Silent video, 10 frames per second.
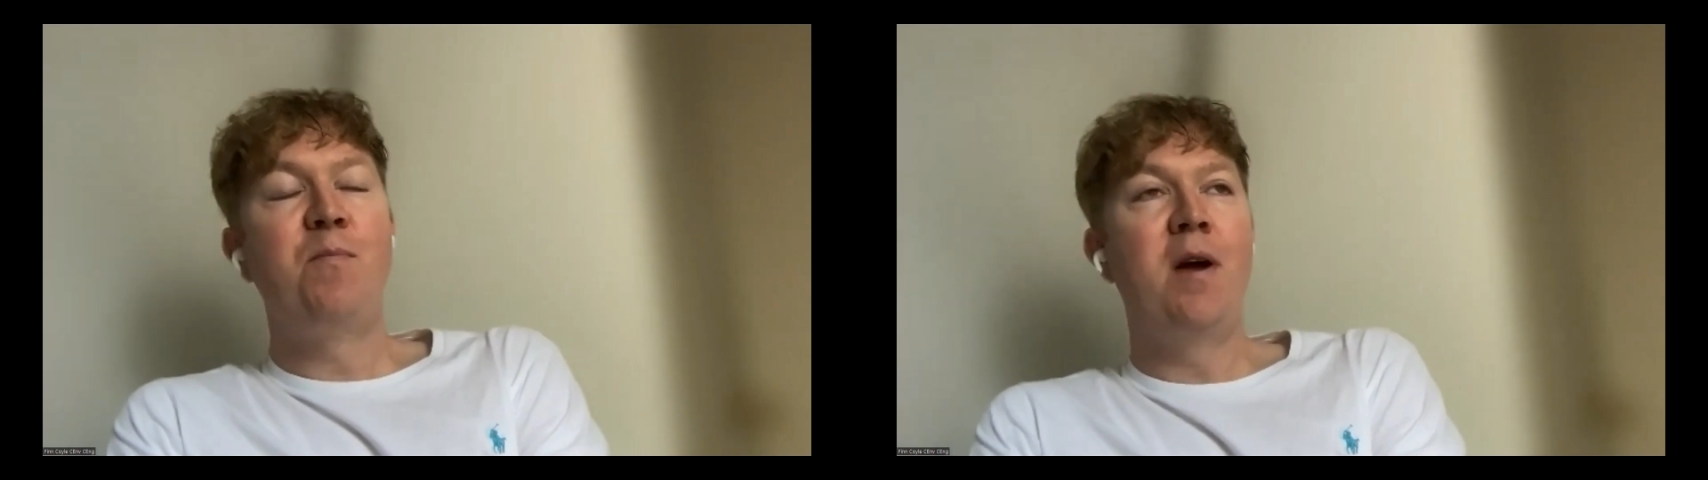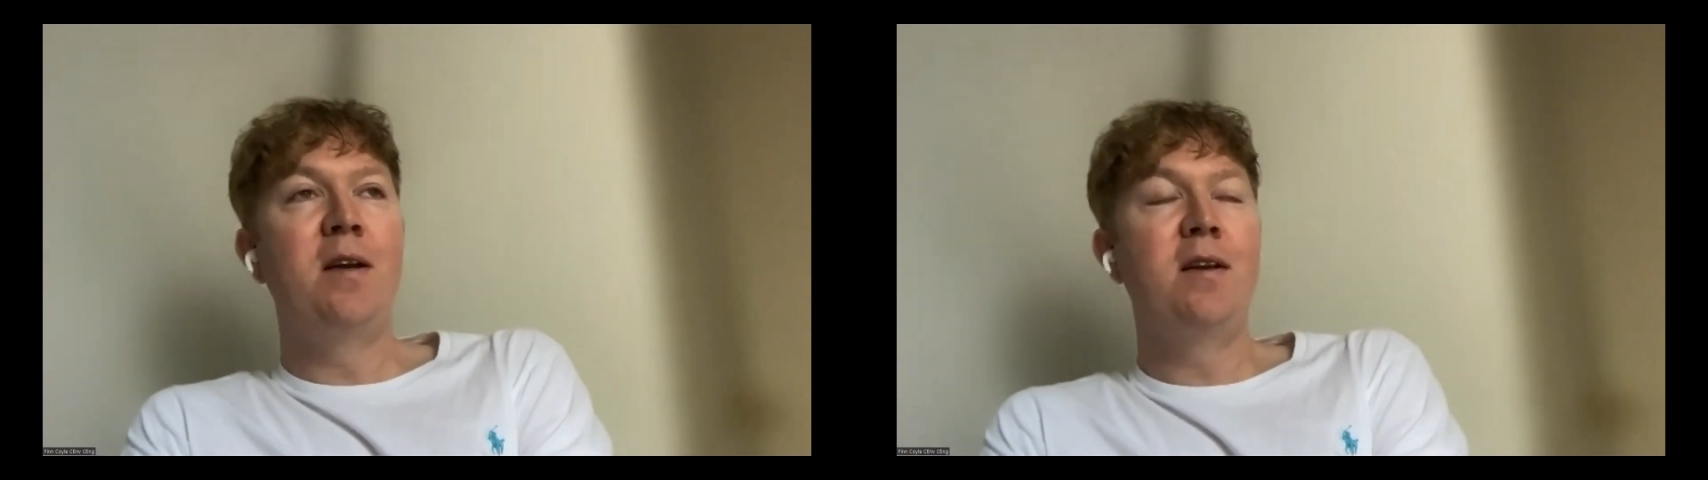
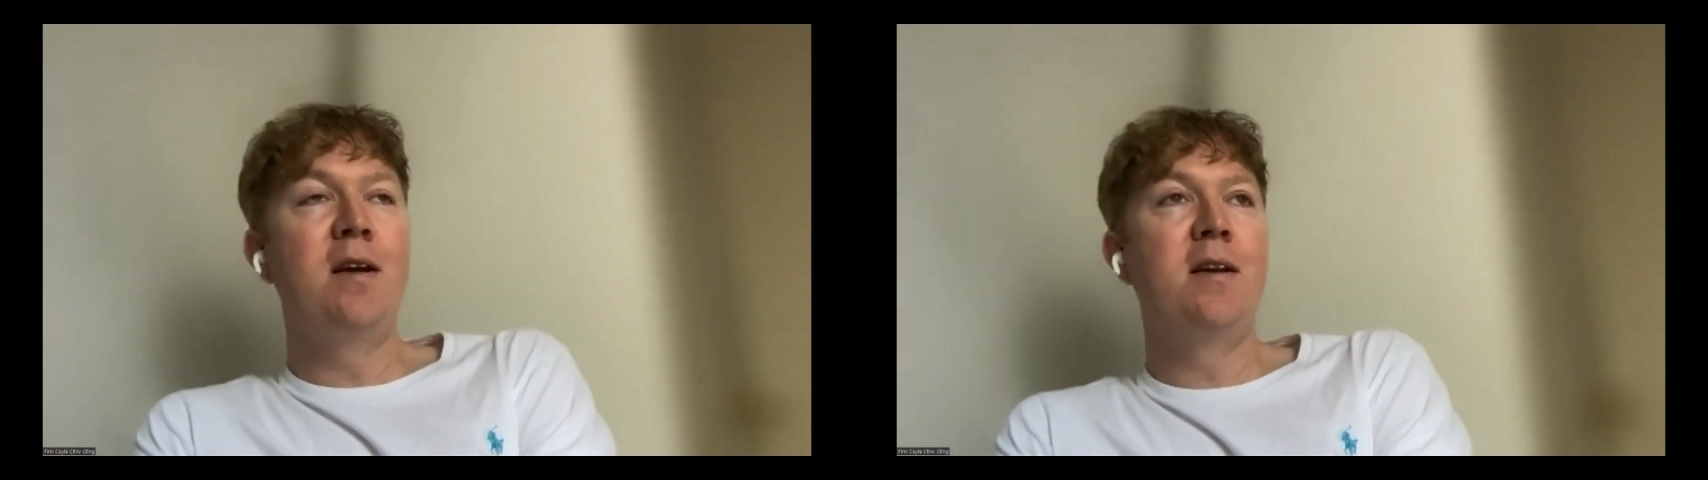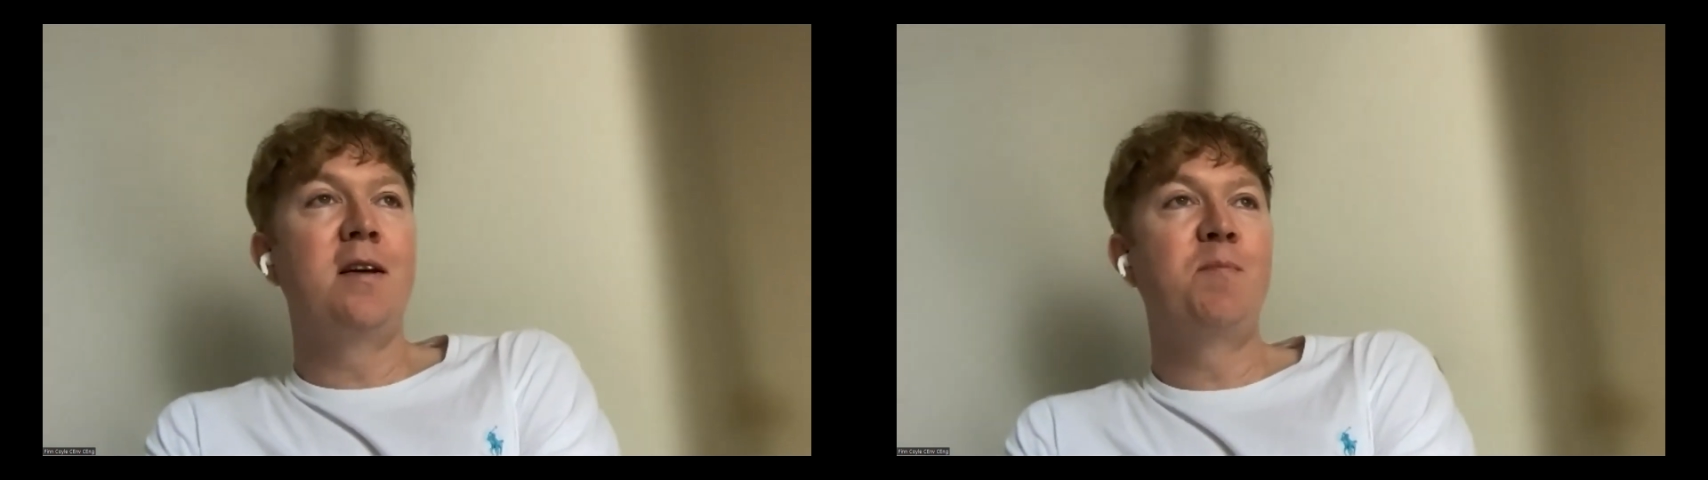
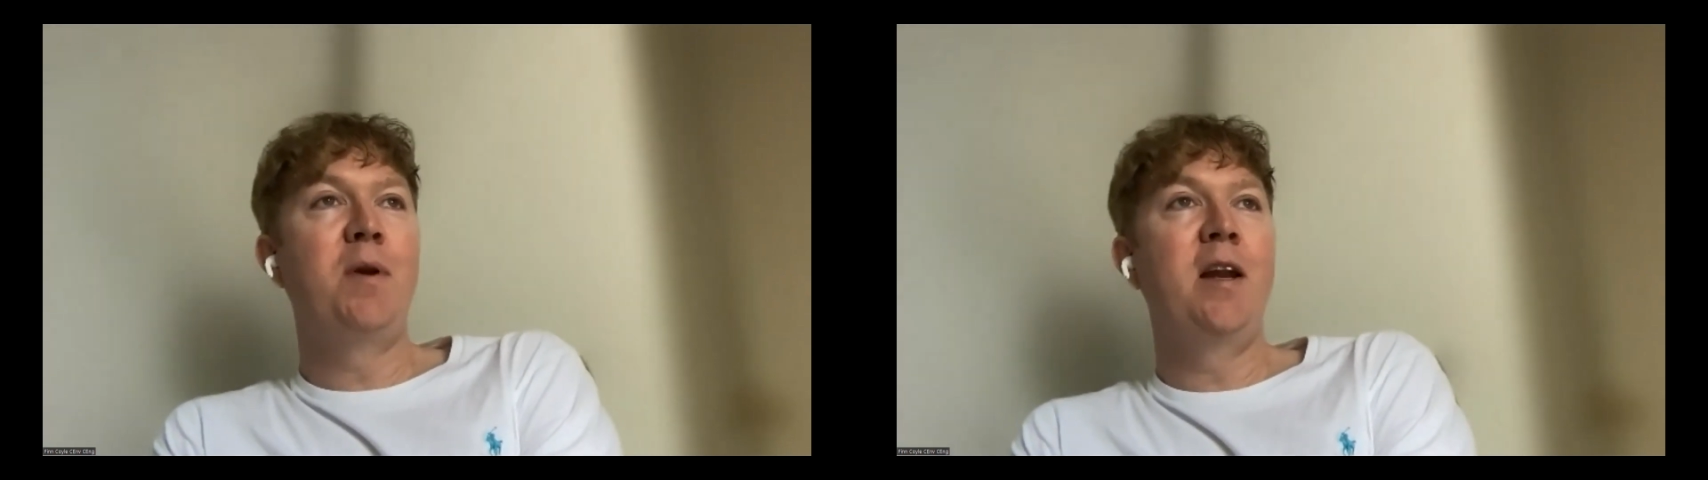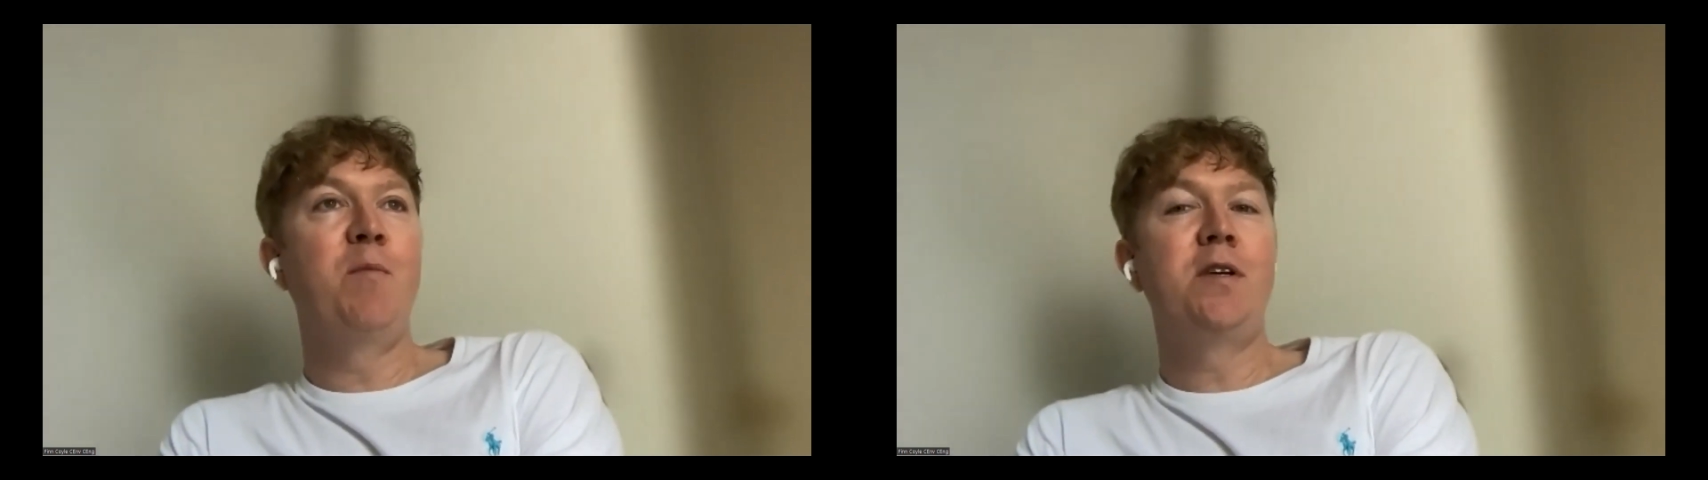and explaining